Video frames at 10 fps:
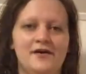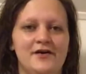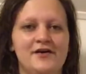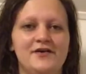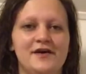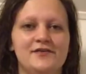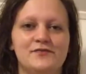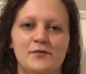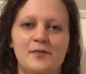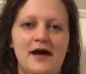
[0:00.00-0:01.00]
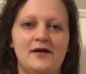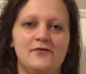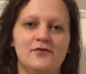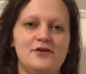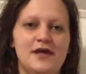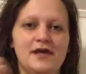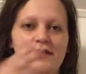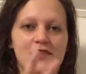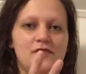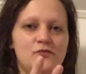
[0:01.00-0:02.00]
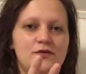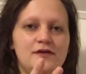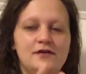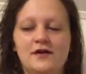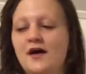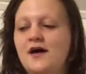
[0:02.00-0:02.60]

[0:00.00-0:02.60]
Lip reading: Alright, you guys, we're back for day 3.